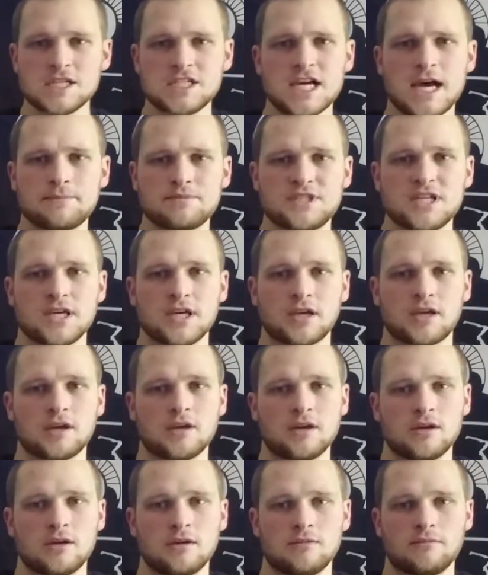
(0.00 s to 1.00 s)
Chapstick.
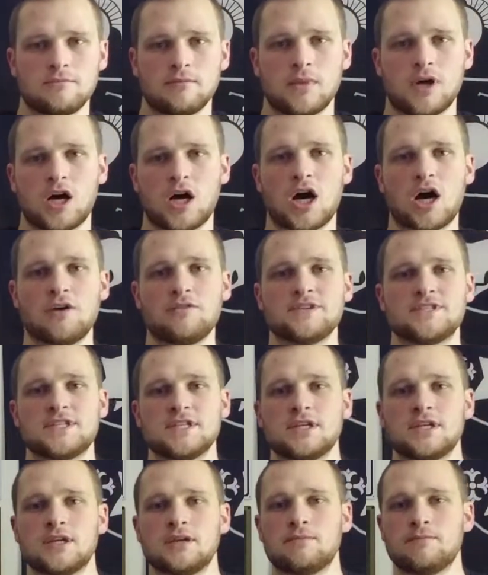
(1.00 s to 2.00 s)

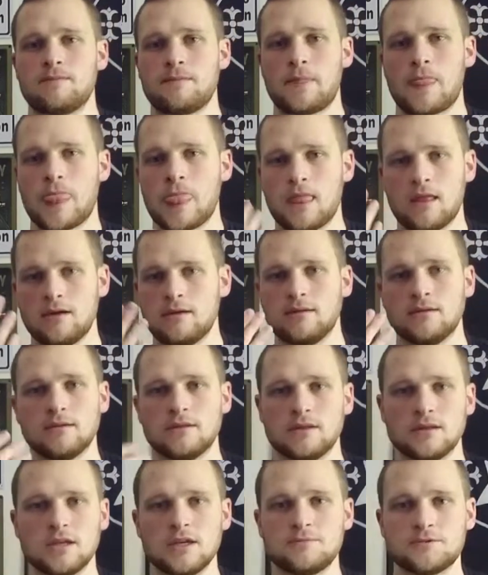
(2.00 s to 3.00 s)
Obviously,
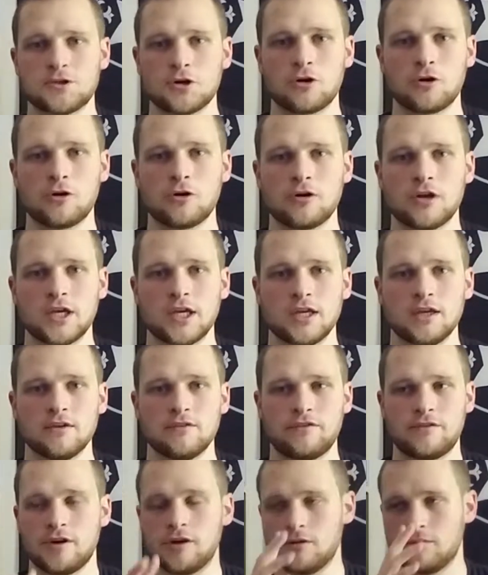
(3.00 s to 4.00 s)
lips are hurting.
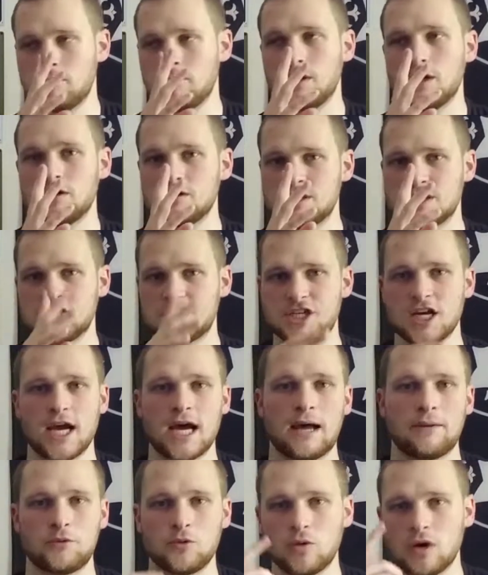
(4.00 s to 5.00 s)
If your nose is
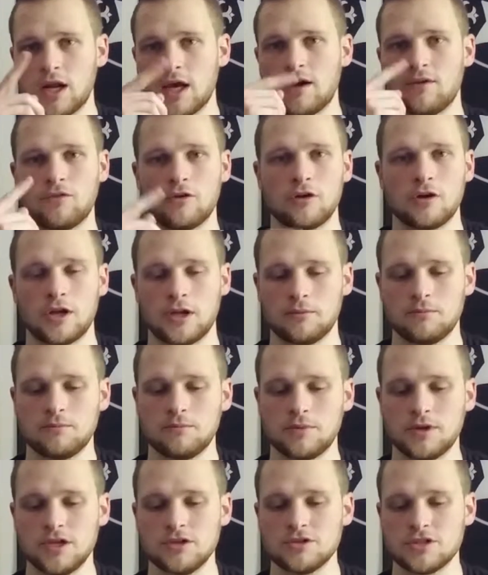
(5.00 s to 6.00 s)
chapped, whatever, you
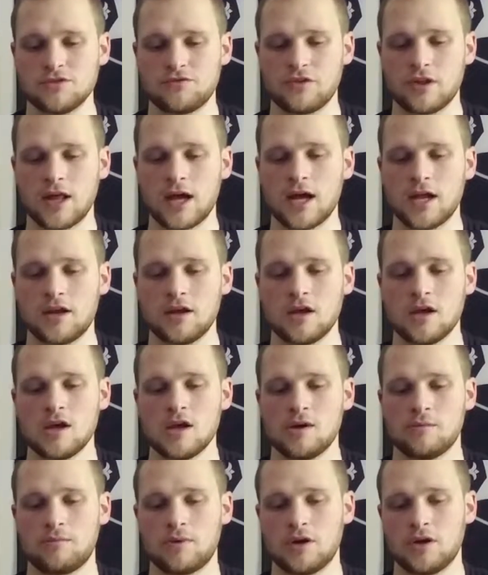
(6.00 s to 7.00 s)
can use it for that.
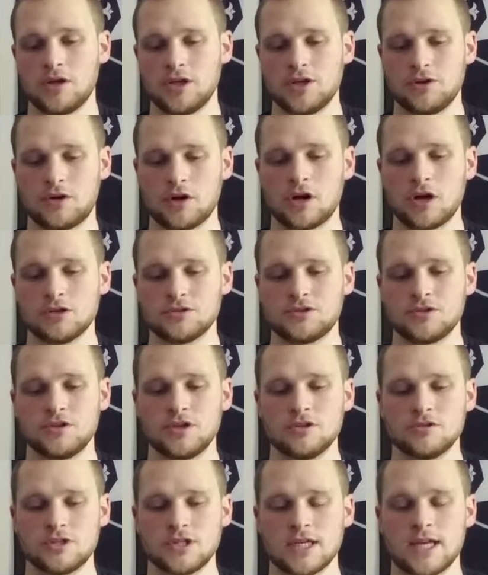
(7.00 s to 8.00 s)
But you can also
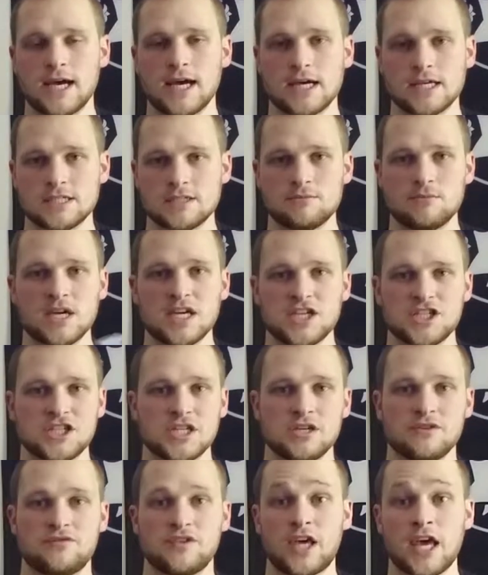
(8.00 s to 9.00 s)
use it as a
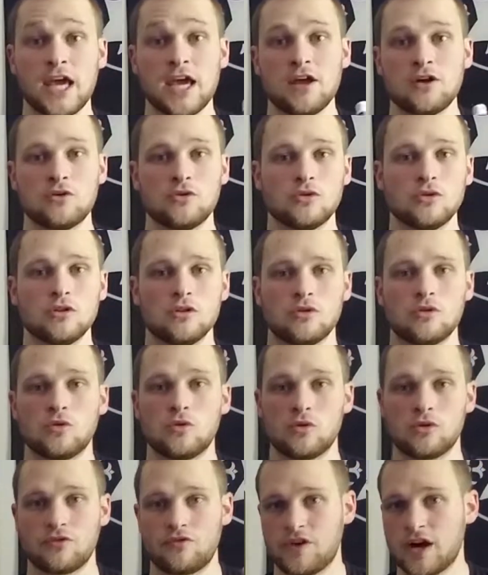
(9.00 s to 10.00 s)
makeshift candle
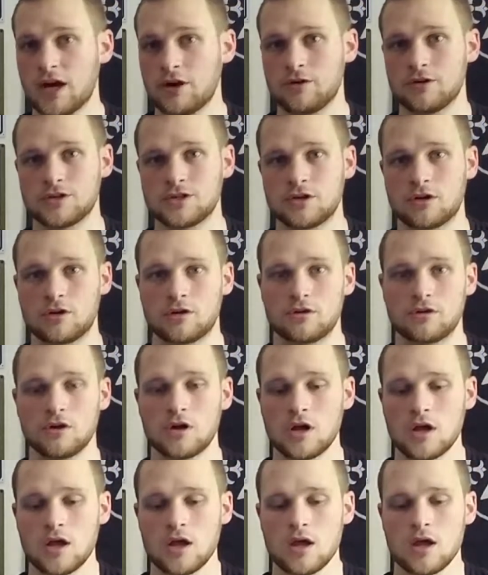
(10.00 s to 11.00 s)
or fire
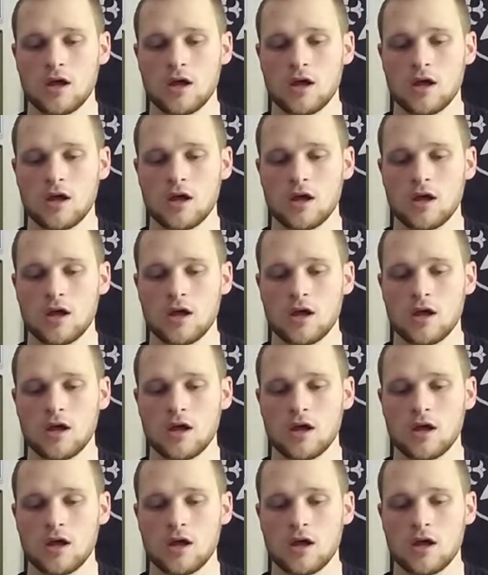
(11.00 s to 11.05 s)
starter.